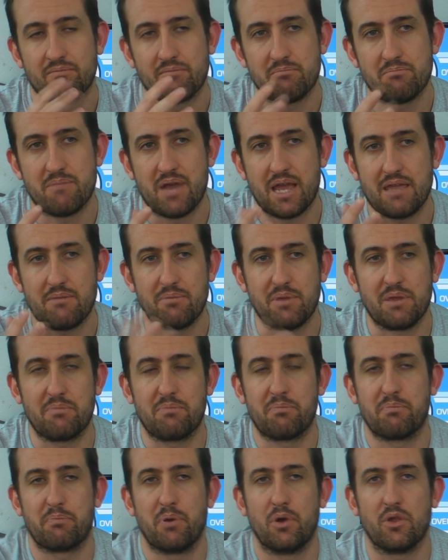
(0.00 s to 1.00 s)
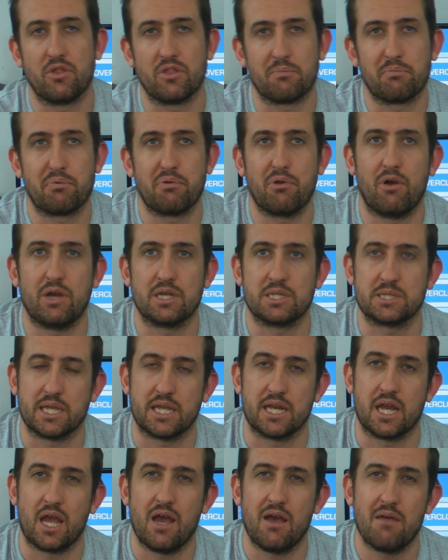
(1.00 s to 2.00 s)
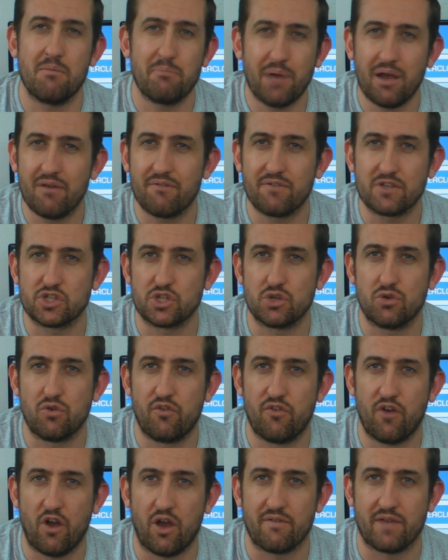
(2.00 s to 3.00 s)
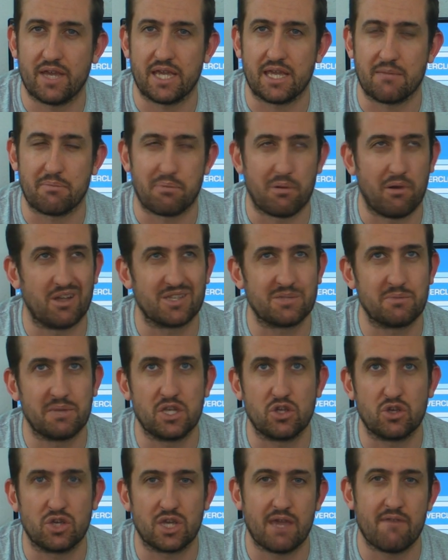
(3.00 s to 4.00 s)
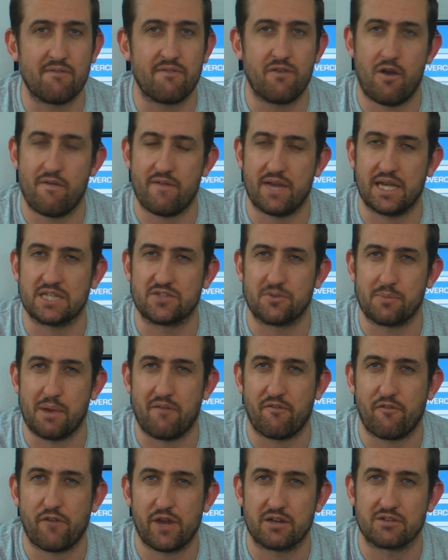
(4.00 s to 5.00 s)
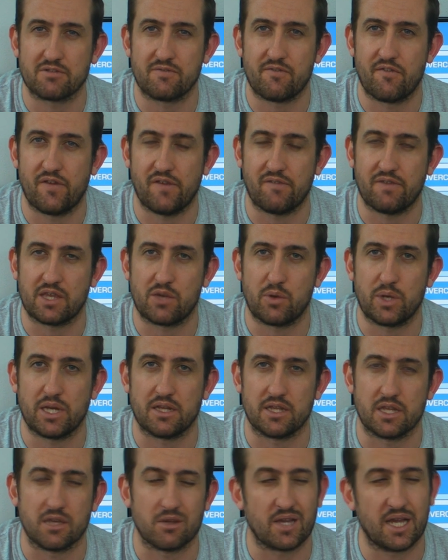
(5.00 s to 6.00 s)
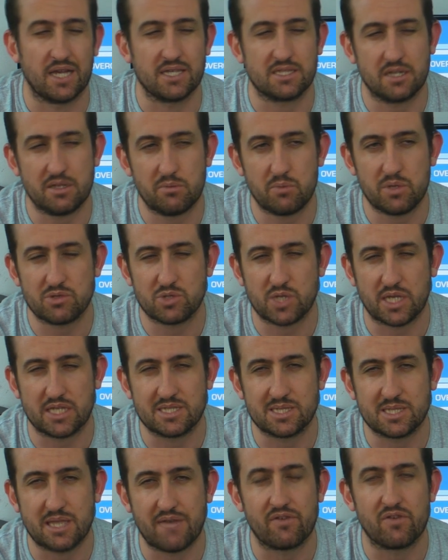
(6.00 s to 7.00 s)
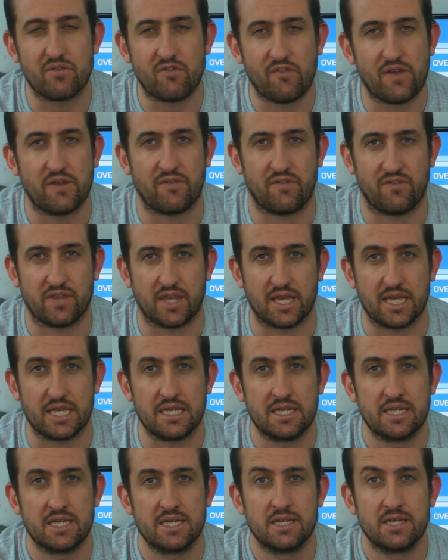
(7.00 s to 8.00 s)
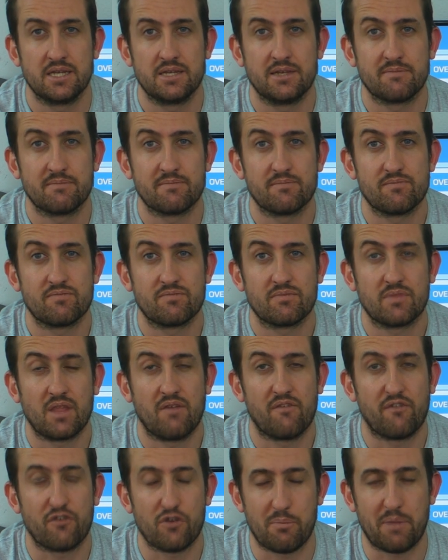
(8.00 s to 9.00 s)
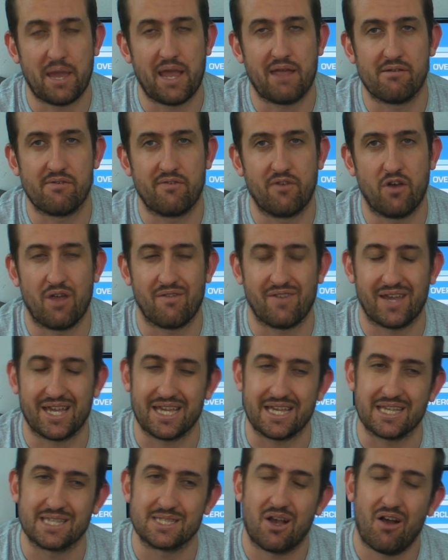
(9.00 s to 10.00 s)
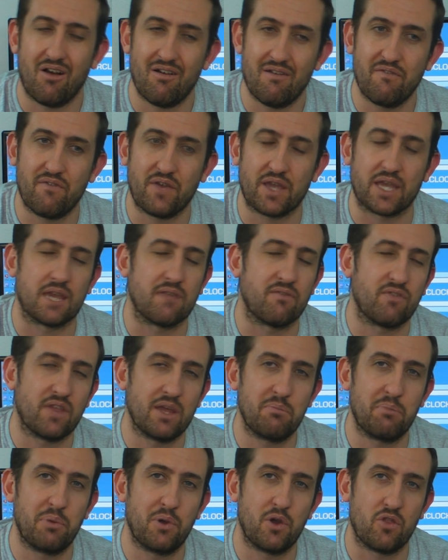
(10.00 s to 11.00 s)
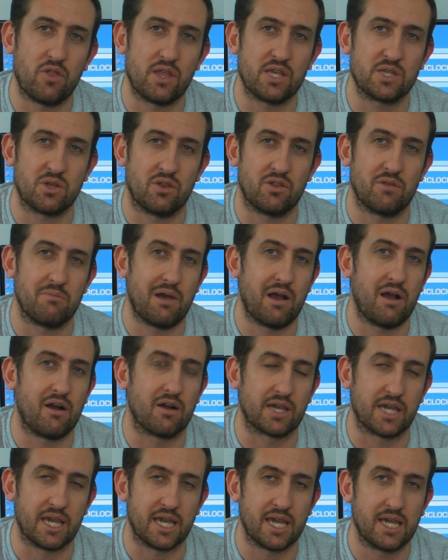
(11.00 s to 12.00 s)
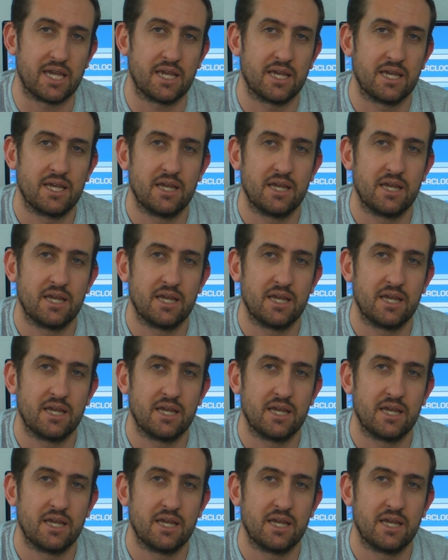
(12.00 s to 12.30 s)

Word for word: Maybe put the price in above the dual 580 price. I mean, you can get 580s for about 350 quid in the UK. So we'll say 750 for a pair of 580s. I think if they put this on the market,